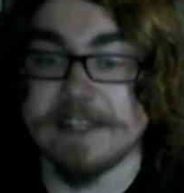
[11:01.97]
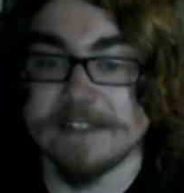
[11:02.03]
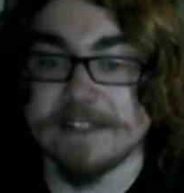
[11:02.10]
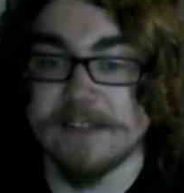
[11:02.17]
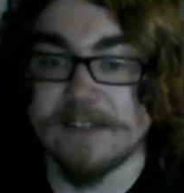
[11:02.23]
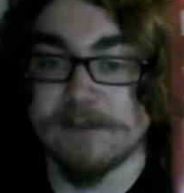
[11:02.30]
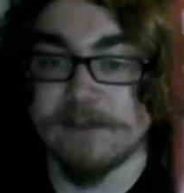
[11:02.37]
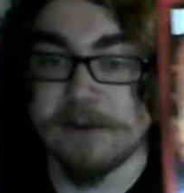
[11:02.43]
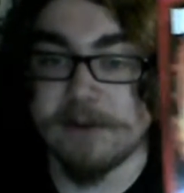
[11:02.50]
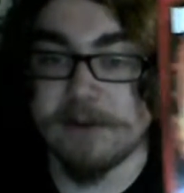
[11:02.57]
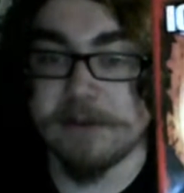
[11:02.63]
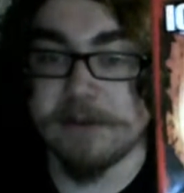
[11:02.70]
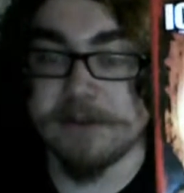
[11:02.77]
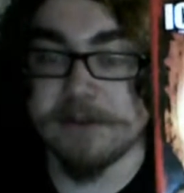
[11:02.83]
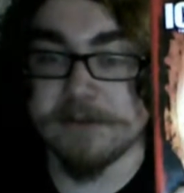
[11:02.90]
cover quite a
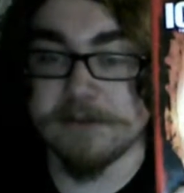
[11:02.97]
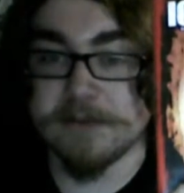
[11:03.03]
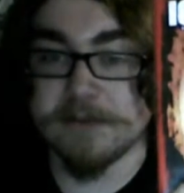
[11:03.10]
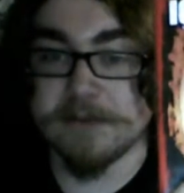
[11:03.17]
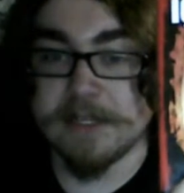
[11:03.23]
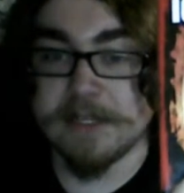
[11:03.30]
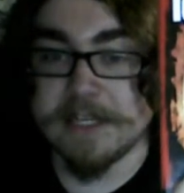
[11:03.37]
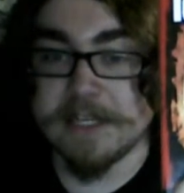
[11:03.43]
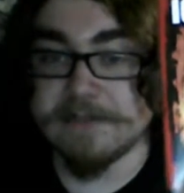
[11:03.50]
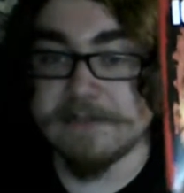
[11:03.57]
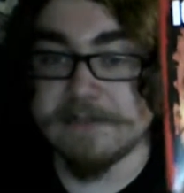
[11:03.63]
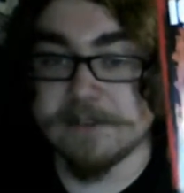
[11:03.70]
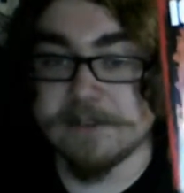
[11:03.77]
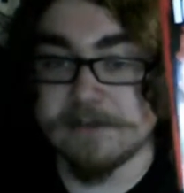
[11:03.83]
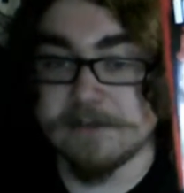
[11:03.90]
bit too, even
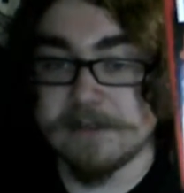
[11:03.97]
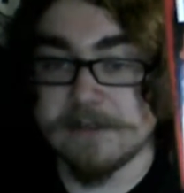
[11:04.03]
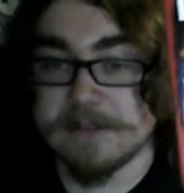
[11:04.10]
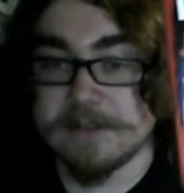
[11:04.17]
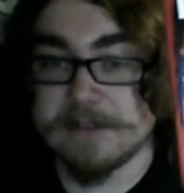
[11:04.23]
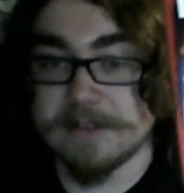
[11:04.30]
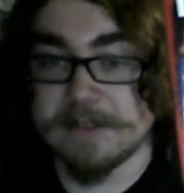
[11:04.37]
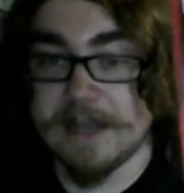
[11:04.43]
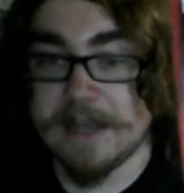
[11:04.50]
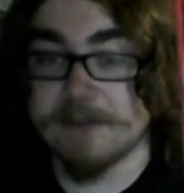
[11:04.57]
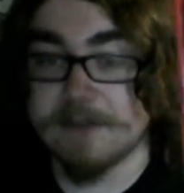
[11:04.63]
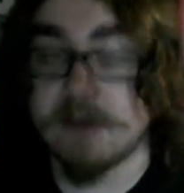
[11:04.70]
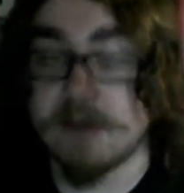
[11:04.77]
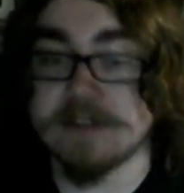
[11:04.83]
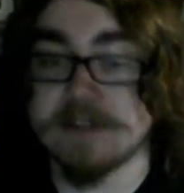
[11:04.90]
though I was
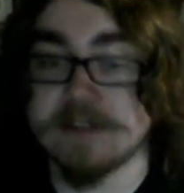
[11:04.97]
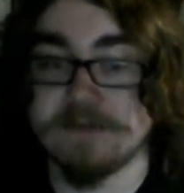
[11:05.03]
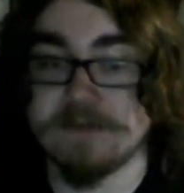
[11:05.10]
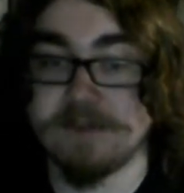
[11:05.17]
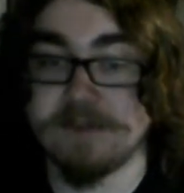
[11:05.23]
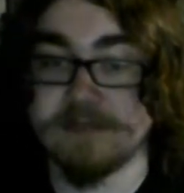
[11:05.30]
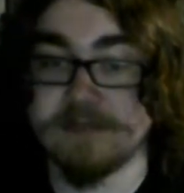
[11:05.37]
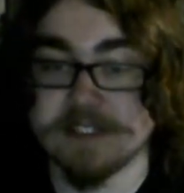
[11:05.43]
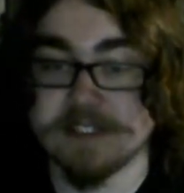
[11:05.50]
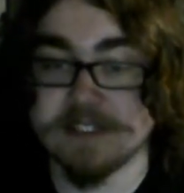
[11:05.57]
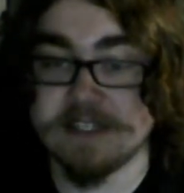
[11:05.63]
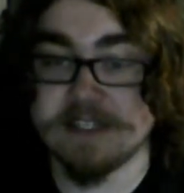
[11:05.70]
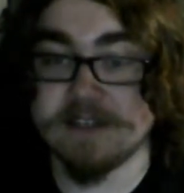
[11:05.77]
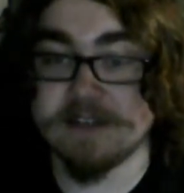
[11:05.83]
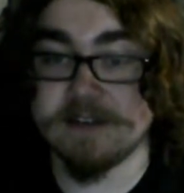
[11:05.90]
always confused as a
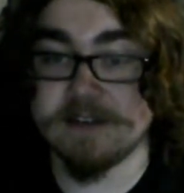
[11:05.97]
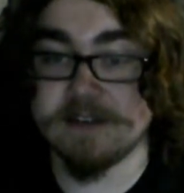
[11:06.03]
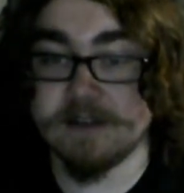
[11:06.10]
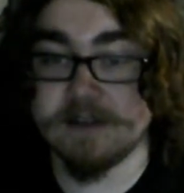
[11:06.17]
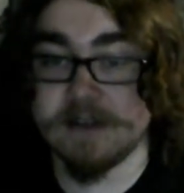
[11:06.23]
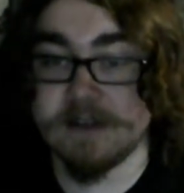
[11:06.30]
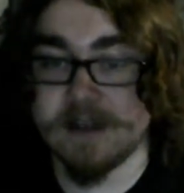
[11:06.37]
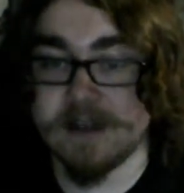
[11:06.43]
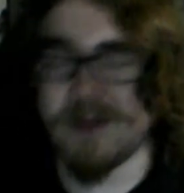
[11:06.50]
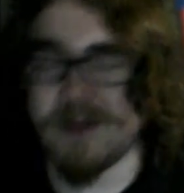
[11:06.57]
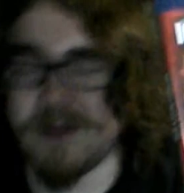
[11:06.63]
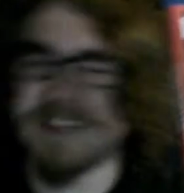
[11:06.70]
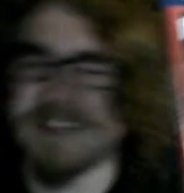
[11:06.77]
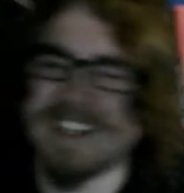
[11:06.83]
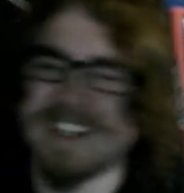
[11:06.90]
kid. I
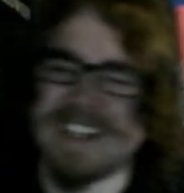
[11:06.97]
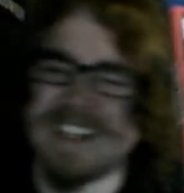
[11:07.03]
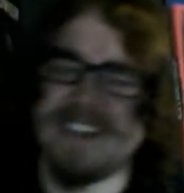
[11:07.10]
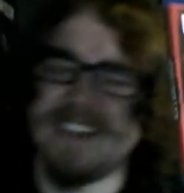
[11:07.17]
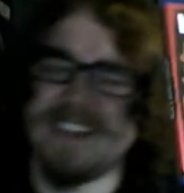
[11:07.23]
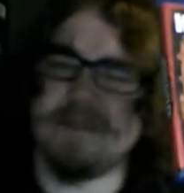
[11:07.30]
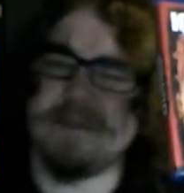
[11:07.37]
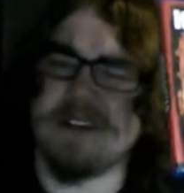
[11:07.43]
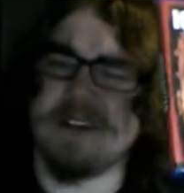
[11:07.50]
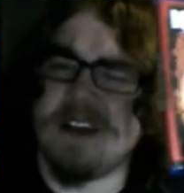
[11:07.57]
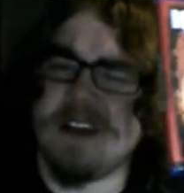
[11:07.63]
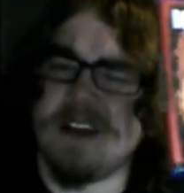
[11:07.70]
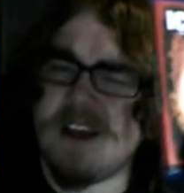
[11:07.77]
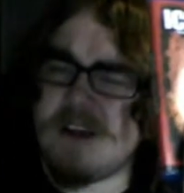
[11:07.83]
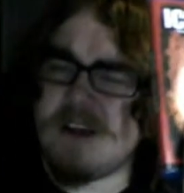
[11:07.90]
won't say as a kid, but
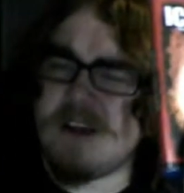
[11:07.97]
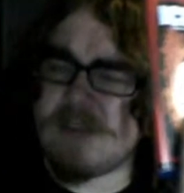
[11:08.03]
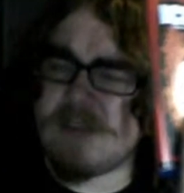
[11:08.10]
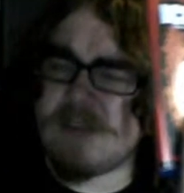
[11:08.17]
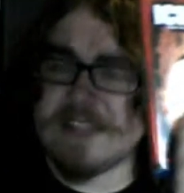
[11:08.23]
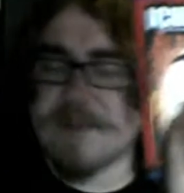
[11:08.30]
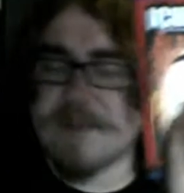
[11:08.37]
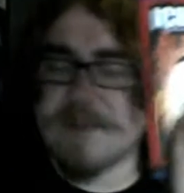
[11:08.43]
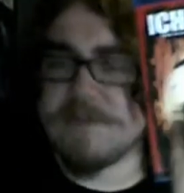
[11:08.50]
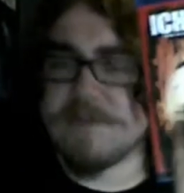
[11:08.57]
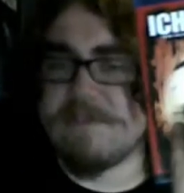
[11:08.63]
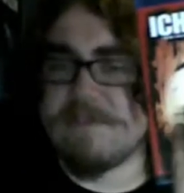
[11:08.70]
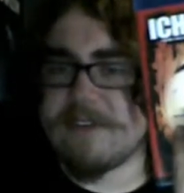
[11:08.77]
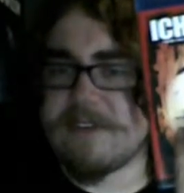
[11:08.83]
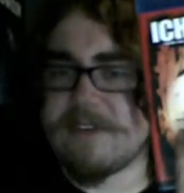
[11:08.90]
right by the time this movie
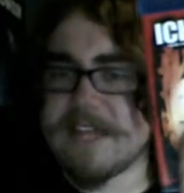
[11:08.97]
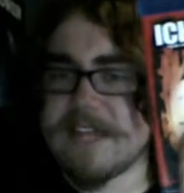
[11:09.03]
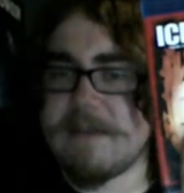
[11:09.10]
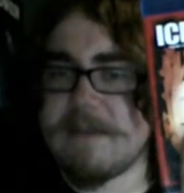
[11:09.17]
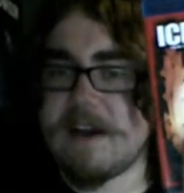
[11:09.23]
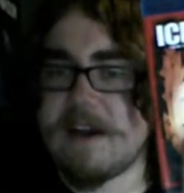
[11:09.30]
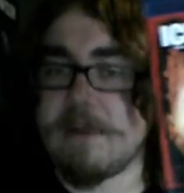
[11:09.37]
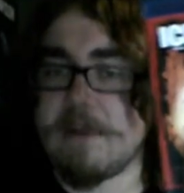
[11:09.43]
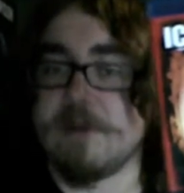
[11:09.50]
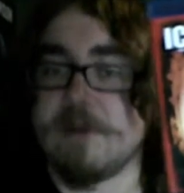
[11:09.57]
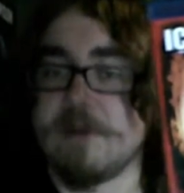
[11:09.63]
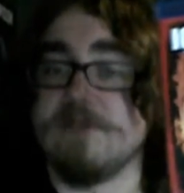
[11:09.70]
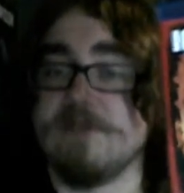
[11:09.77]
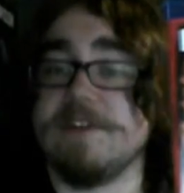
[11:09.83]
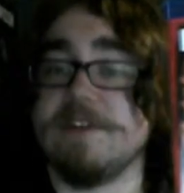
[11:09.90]
first came out, I remember
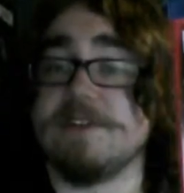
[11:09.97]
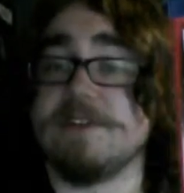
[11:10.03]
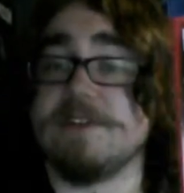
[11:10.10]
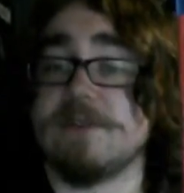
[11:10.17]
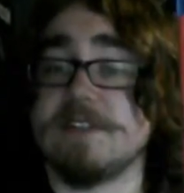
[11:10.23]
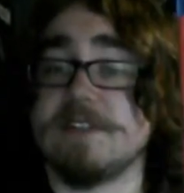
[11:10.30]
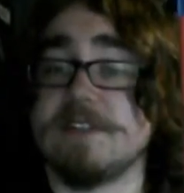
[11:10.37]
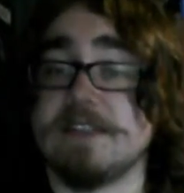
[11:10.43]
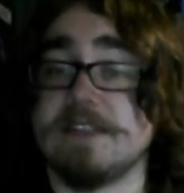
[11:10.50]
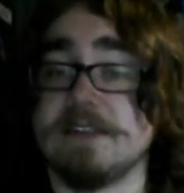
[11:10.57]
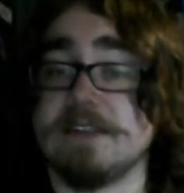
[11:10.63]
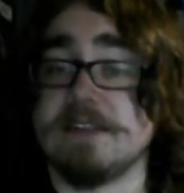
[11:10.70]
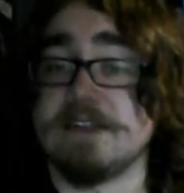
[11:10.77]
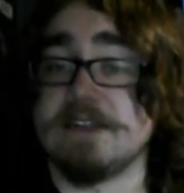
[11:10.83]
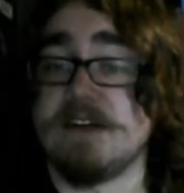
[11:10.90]
going to the video store and seeing
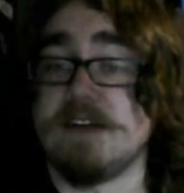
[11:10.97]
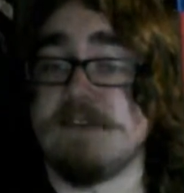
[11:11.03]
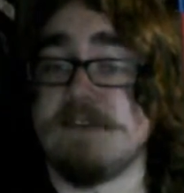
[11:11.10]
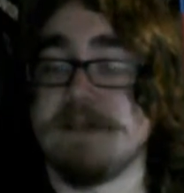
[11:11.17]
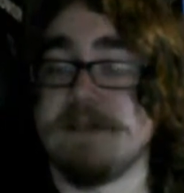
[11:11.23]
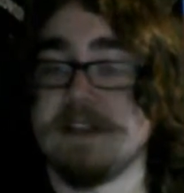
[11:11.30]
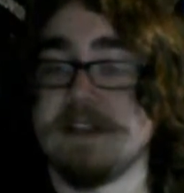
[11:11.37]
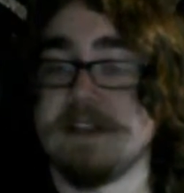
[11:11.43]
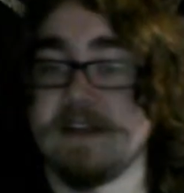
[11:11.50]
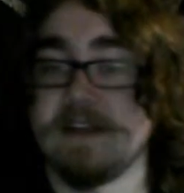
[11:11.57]
this cover and being like,